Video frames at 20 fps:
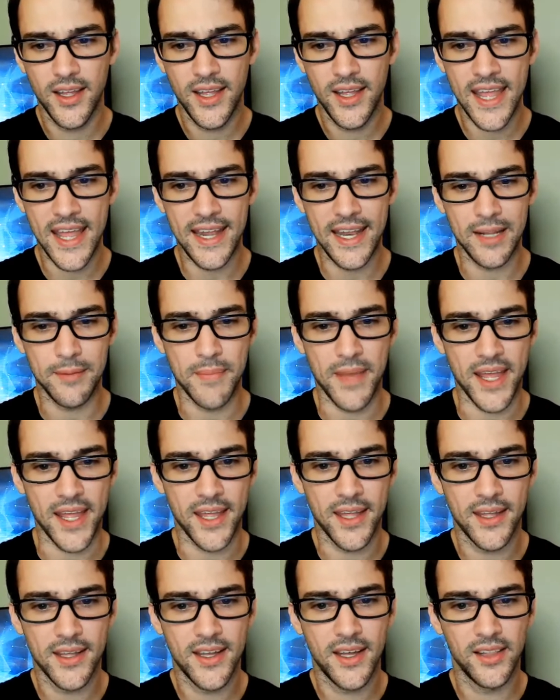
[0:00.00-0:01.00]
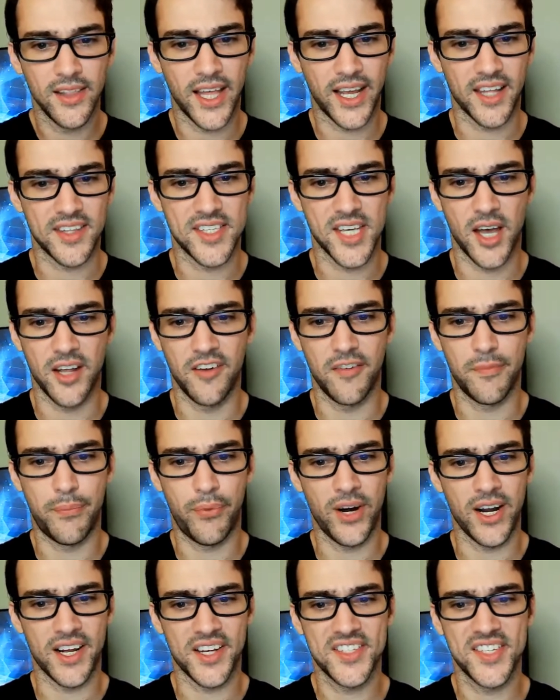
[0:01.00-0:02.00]
hitting me like a ton of
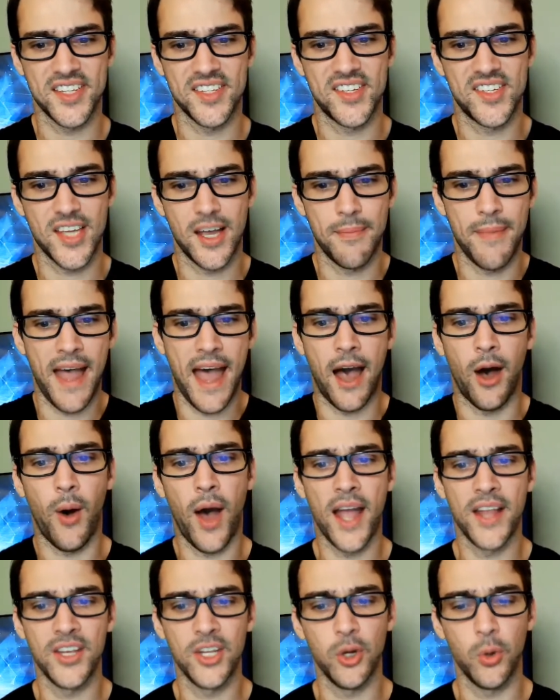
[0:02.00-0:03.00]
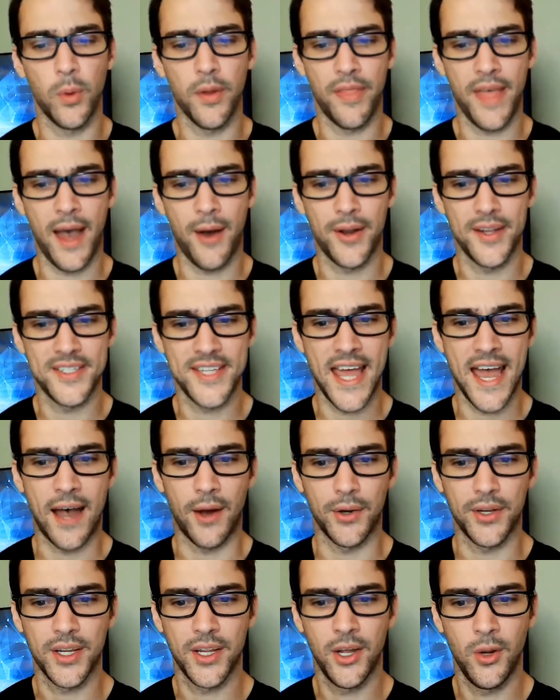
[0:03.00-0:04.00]
bricks, and somehow I knew without a
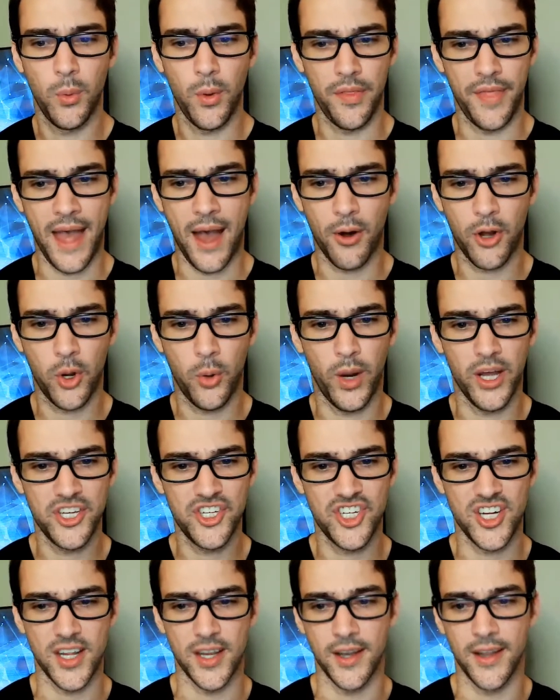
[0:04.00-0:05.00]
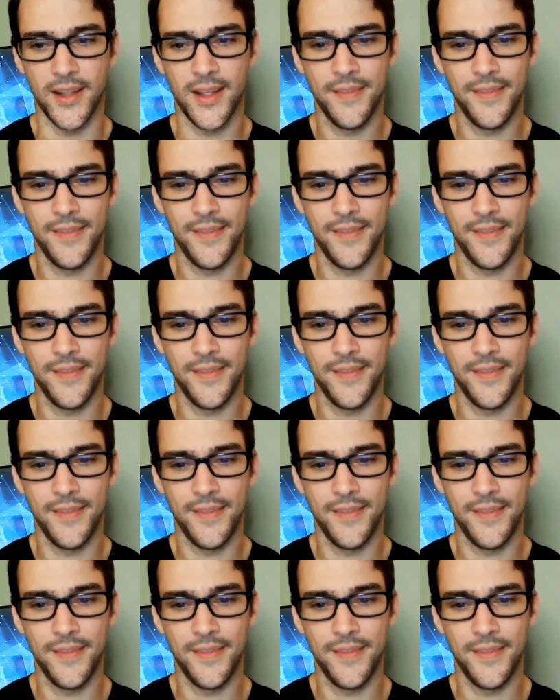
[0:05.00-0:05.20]
doubt, without question,